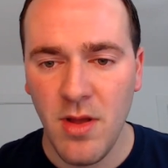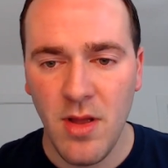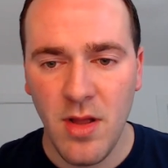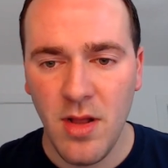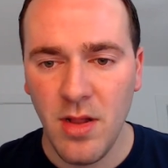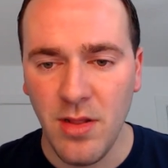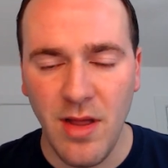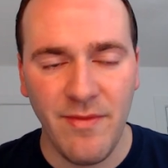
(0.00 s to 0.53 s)

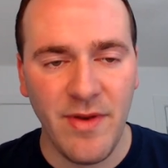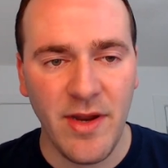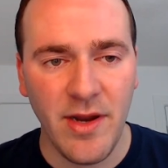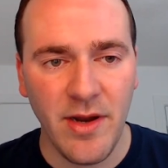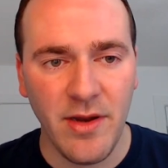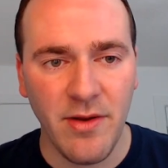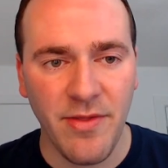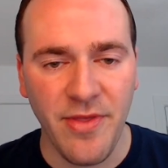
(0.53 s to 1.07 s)
Love to hear
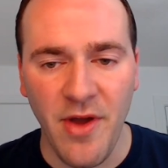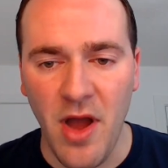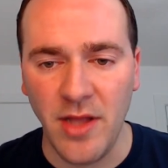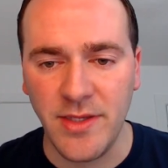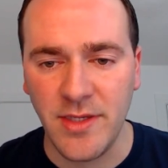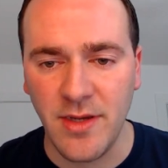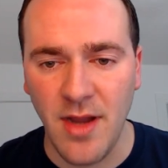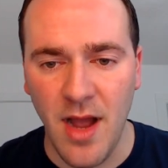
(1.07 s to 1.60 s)
your
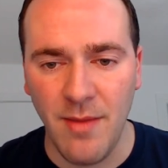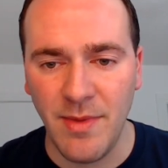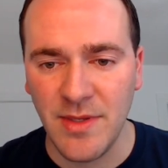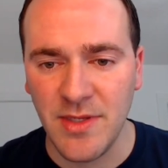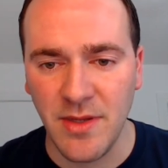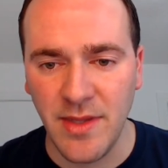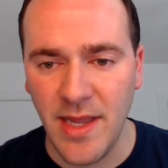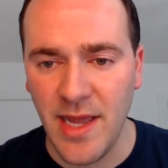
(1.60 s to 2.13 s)
thoughts, comments
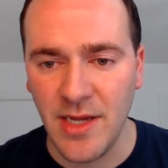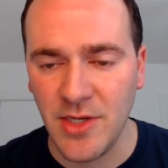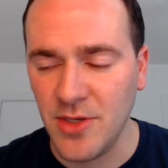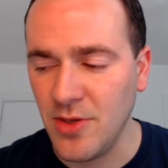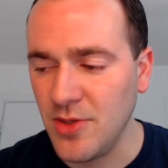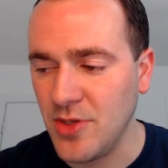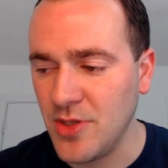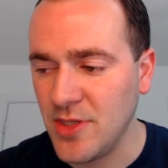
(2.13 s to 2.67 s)
on the
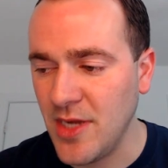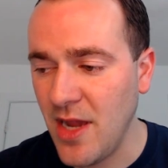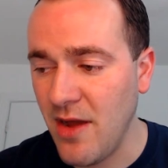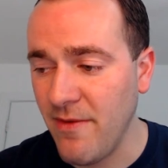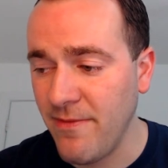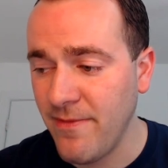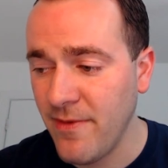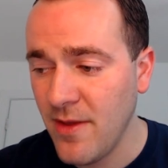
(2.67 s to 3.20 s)
Astros
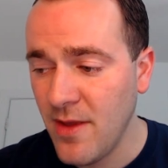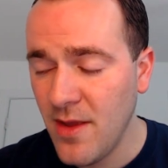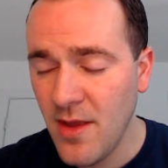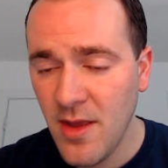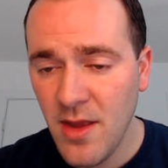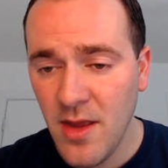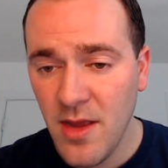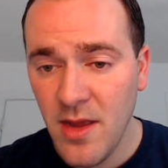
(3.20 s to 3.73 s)
yourself.
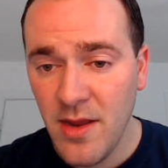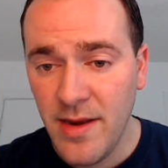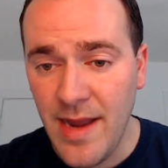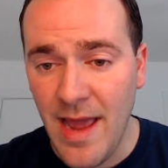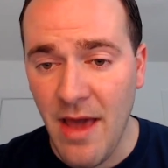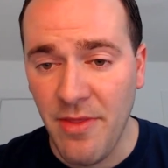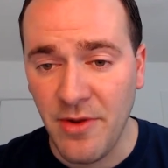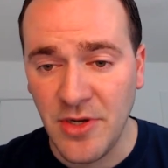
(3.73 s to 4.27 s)

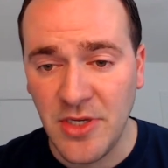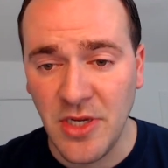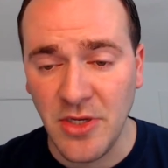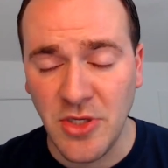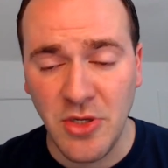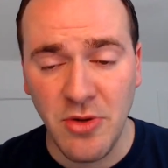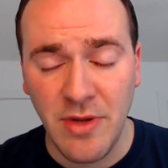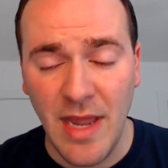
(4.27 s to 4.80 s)
Now, they're still
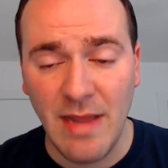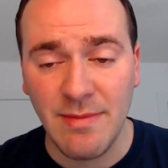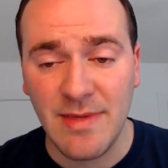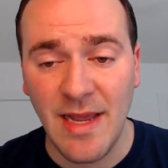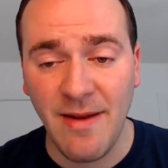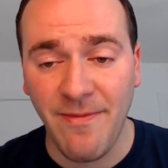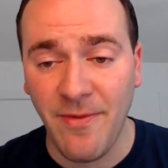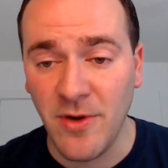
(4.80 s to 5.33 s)
2 games
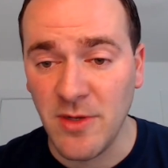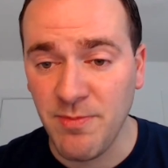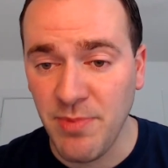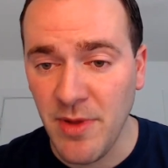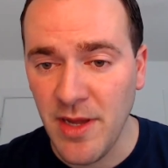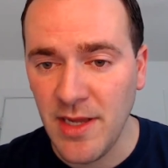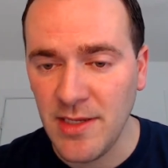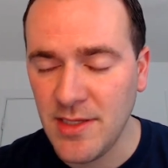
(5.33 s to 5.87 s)
out of first
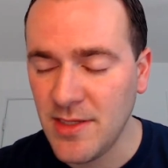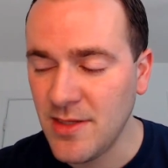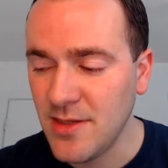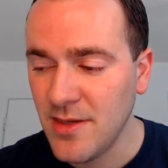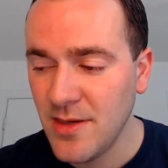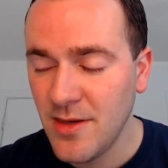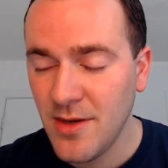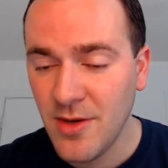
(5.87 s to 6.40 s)
place.
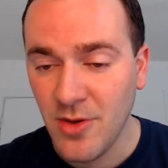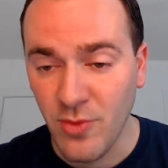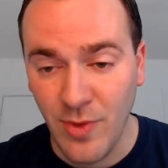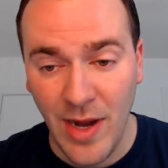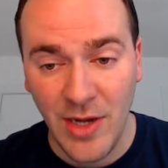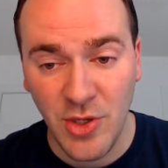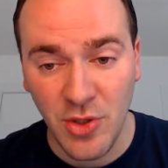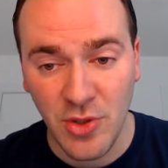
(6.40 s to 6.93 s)

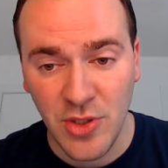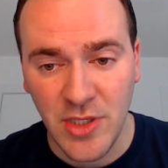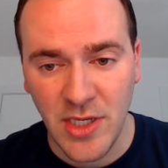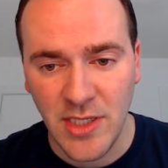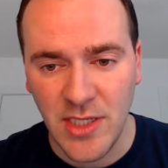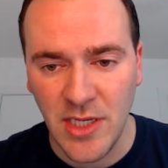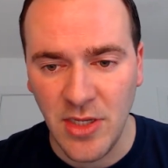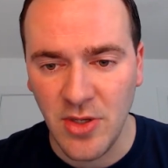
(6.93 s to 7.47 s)
Rangers
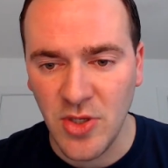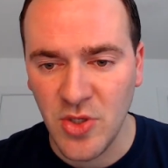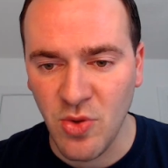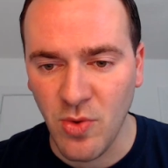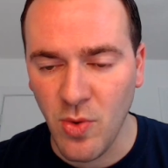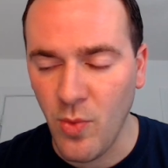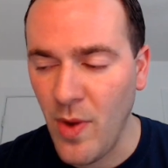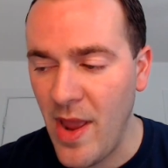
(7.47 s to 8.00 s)
continue to sort
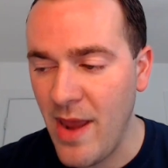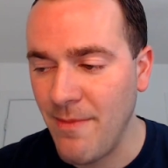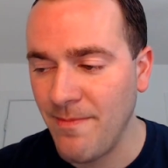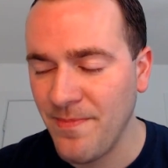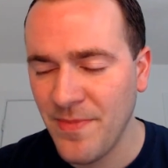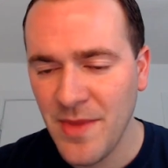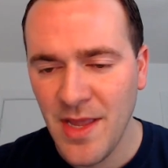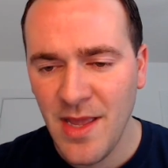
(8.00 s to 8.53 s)
of win.
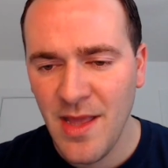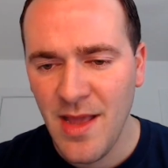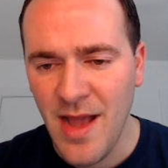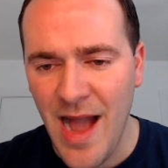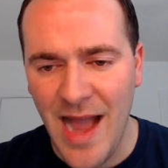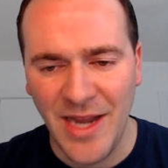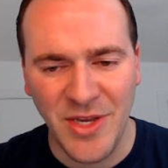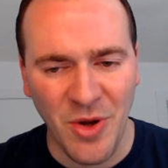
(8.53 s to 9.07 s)

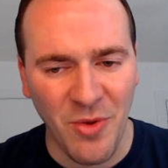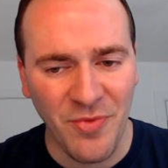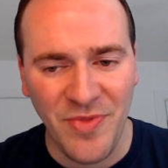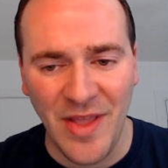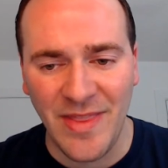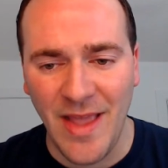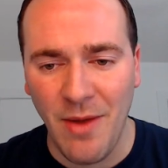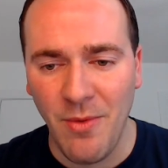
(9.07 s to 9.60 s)
I don't
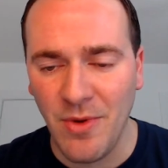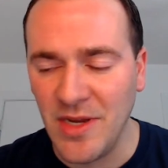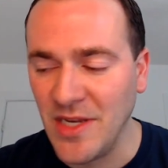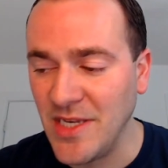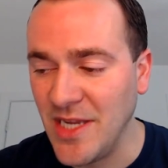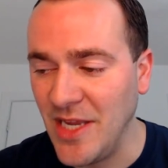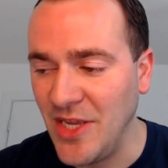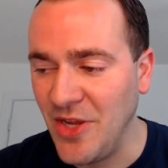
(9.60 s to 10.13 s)
think that will
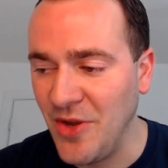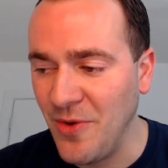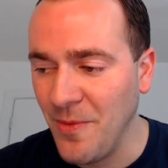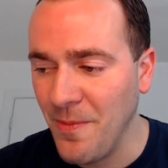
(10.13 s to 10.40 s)
continue.